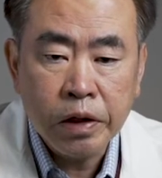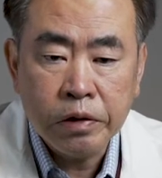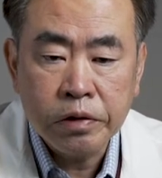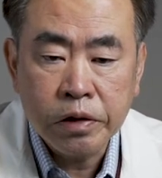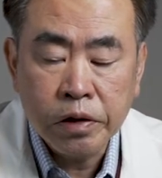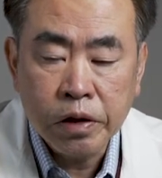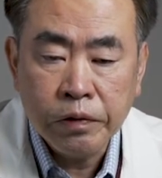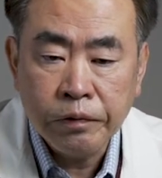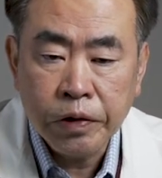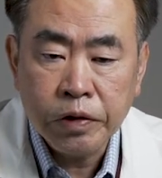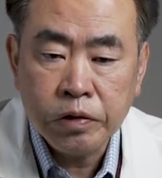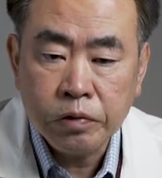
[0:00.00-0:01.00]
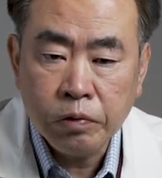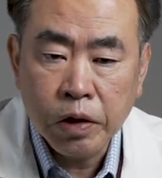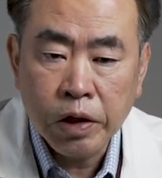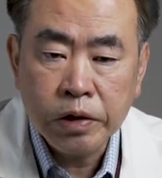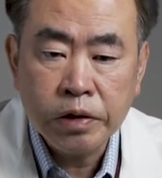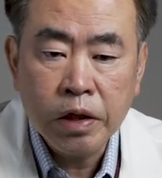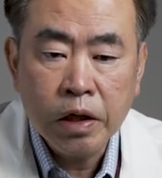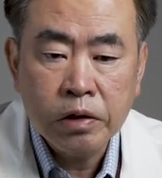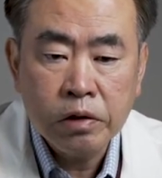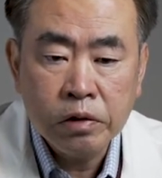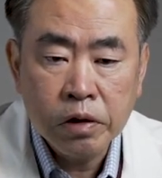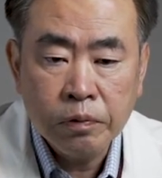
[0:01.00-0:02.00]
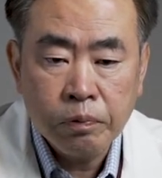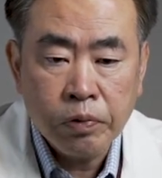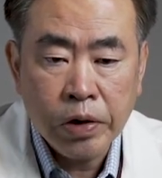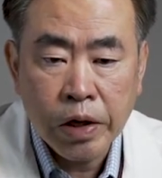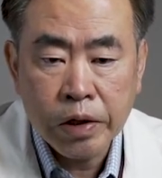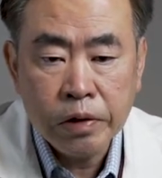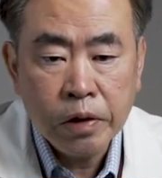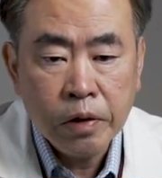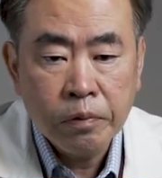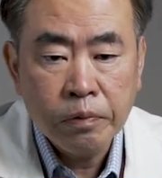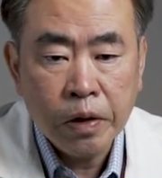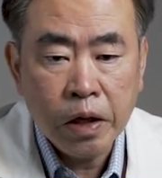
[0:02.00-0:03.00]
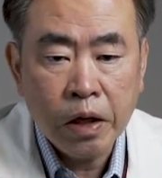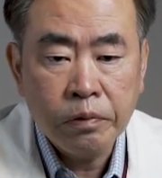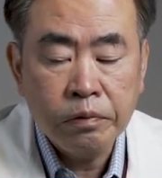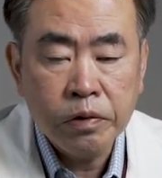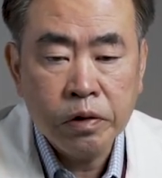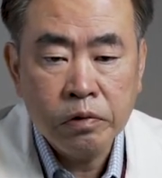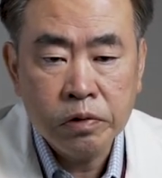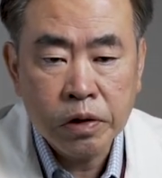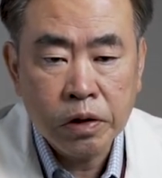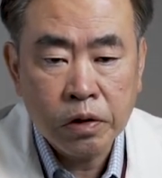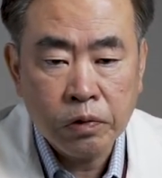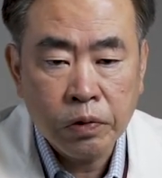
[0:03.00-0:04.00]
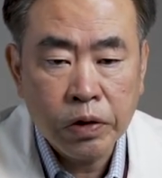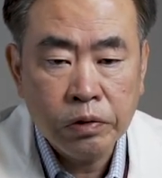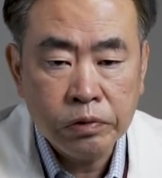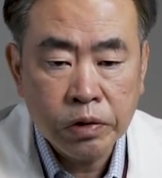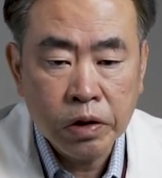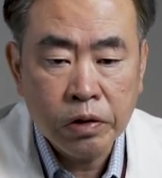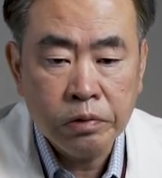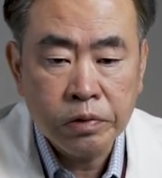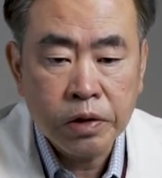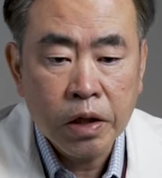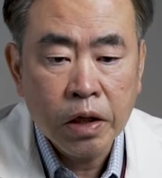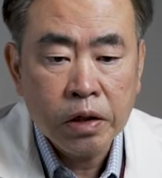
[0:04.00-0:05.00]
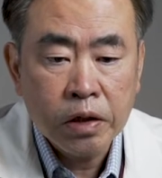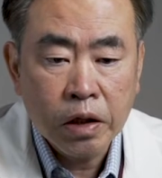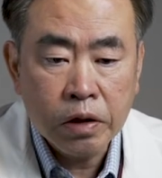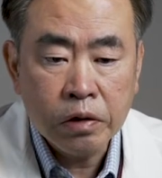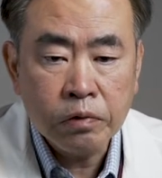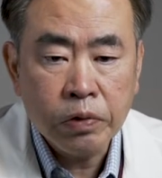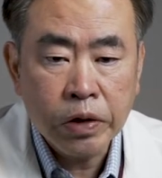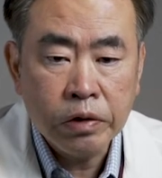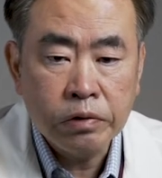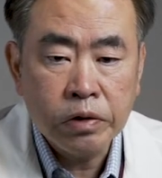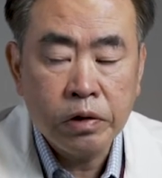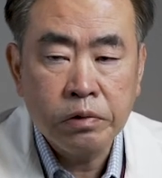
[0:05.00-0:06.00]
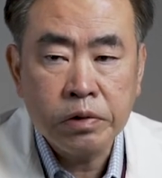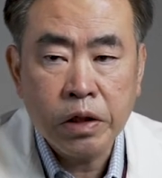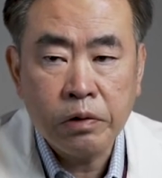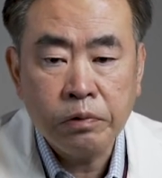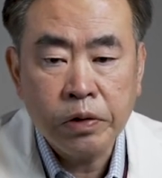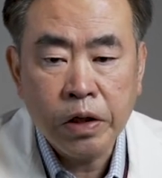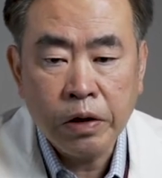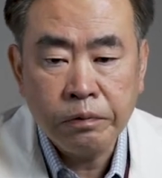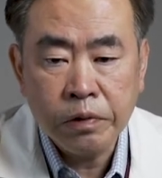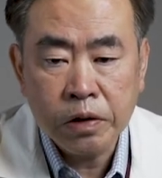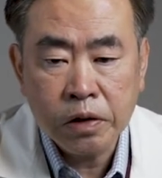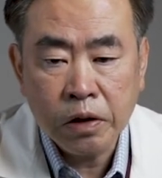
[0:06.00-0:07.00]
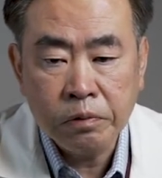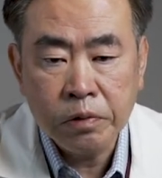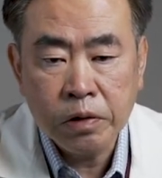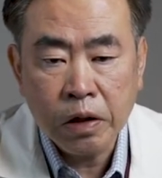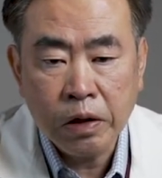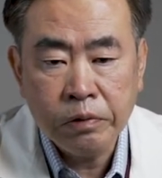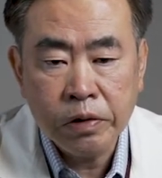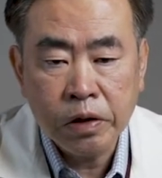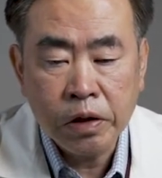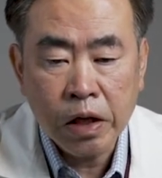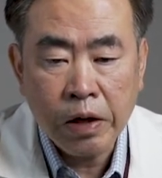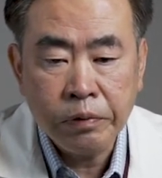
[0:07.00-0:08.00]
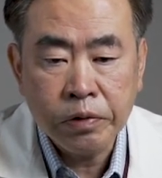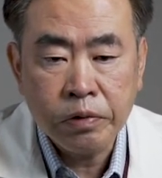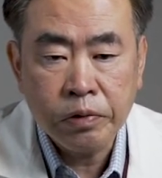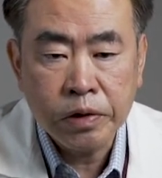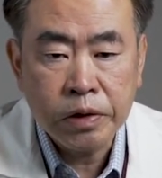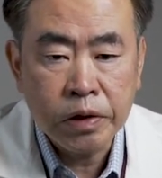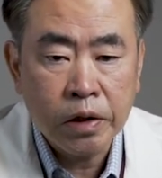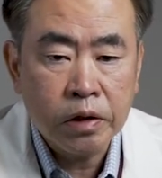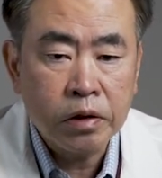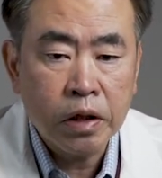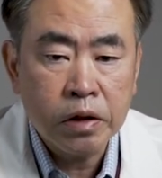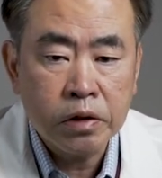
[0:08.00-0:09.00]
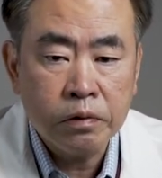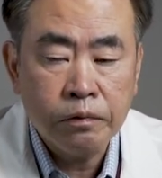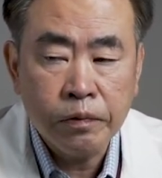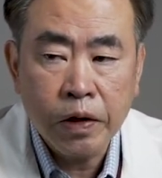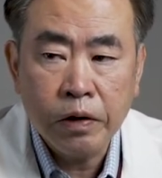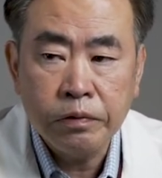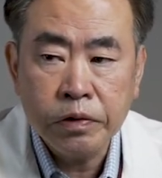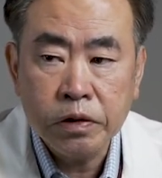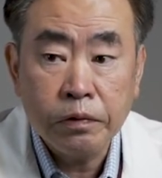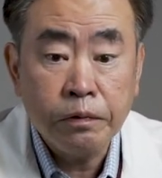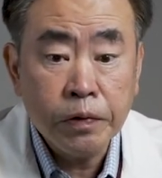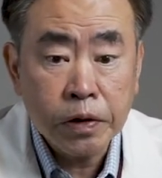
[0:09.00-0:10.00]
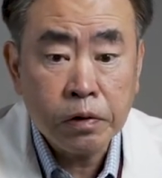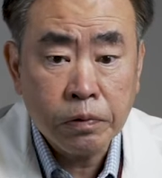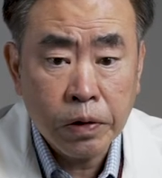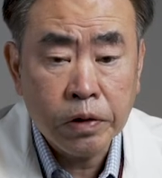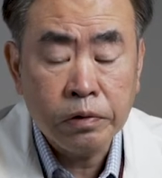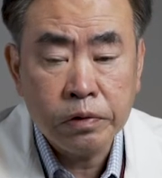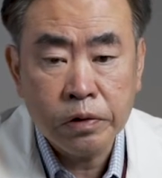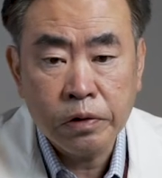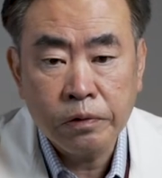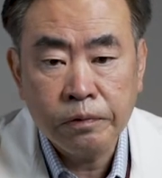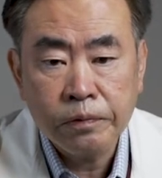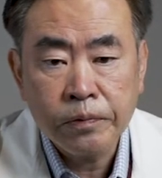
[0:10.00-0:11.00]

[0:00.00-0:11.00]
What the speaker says: are delivering drugs to the brain using the cranial nerves. The other cranial nerves that we have determined in the laboratory setting that's involved is the fifth cranial nerve.